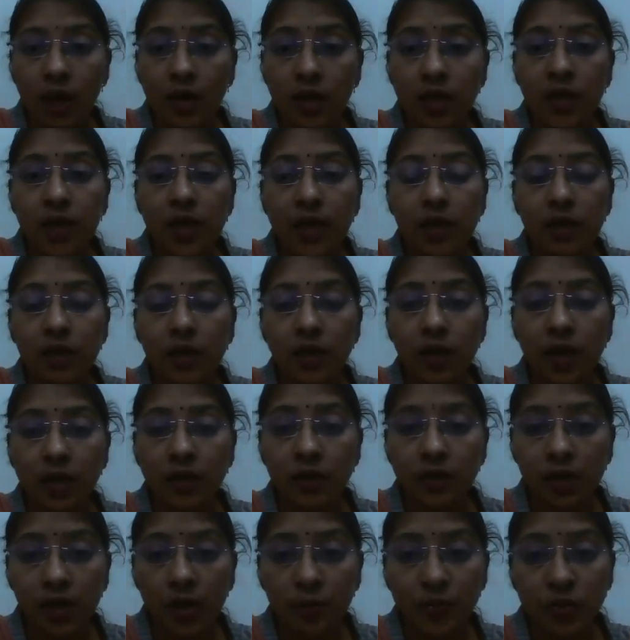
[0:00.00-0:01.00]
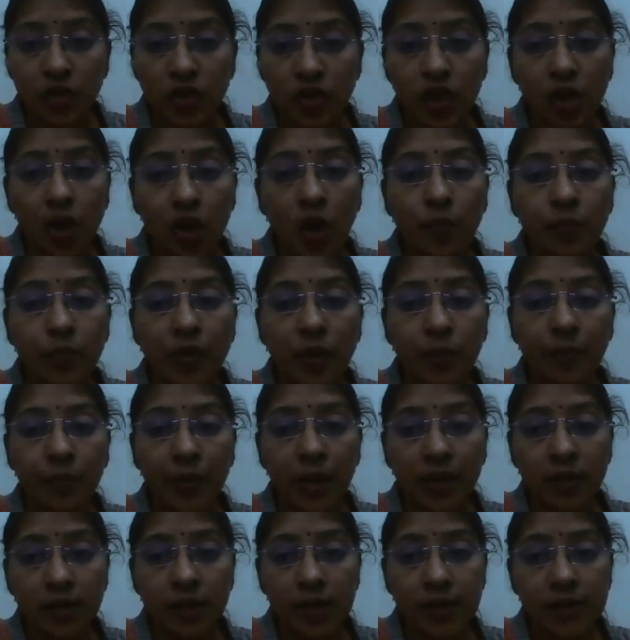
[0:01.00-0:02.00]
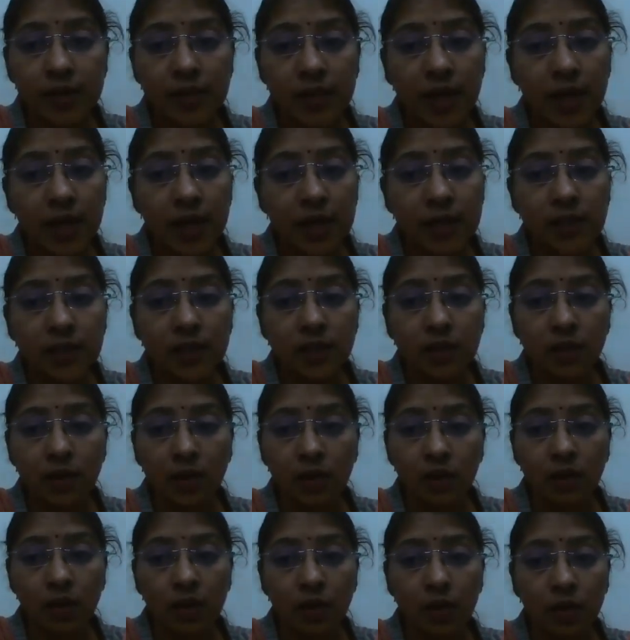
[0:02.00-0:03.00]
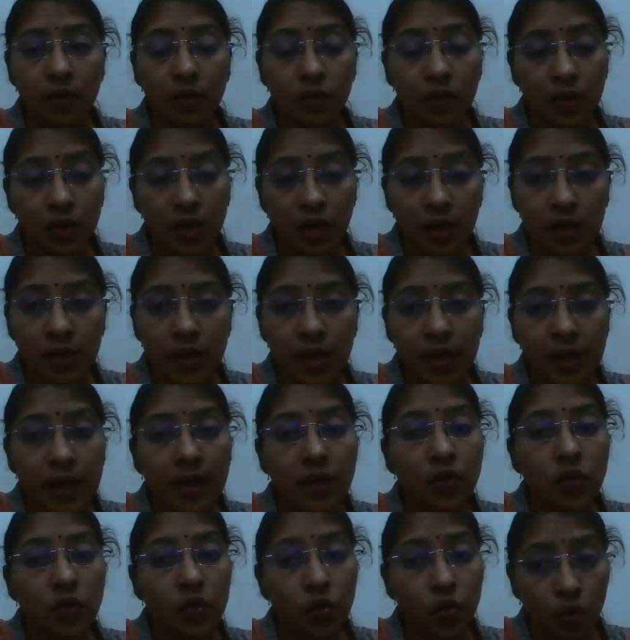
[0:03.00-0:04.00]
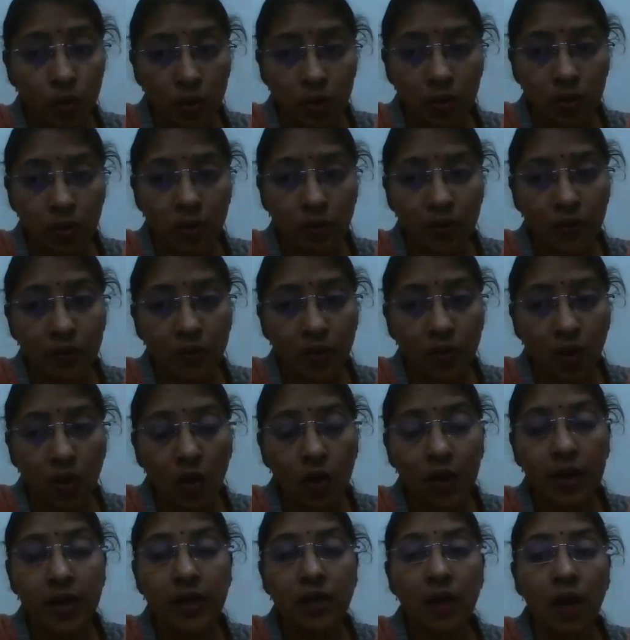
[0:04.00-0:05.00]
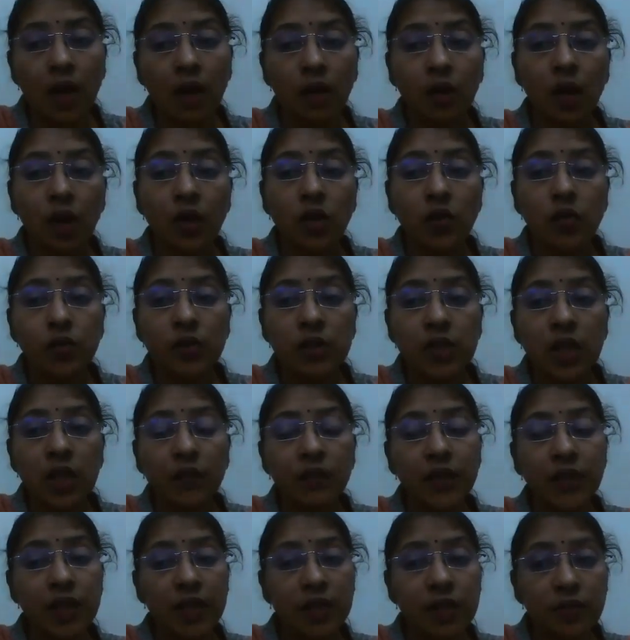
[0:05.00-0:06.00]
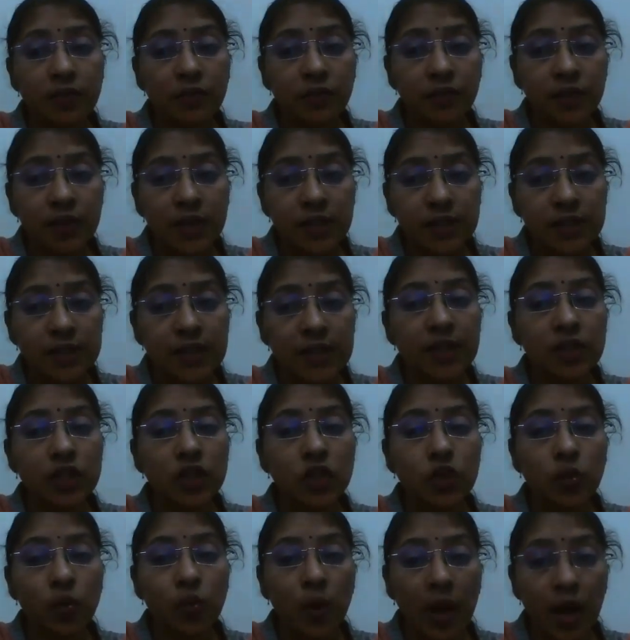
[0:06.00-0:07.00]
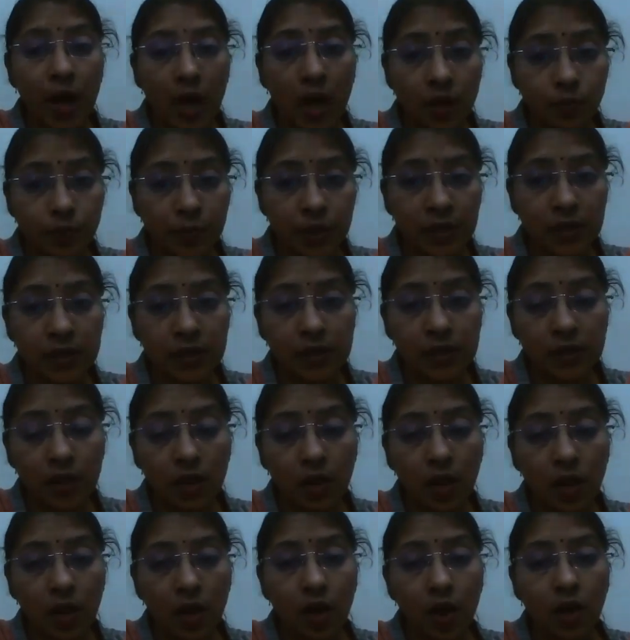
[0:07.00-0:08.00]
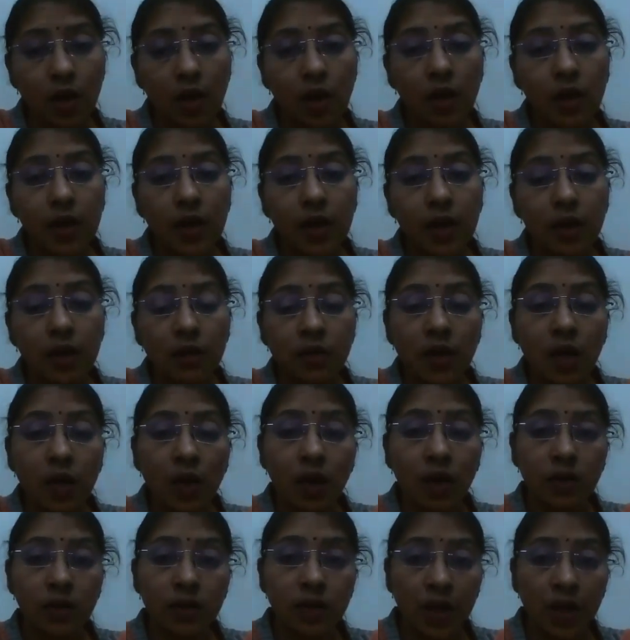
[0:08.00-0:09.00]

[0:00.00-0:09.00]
early interruption of the pregnancy is a rule, or it occurs usually within 6 to 8 weeks. The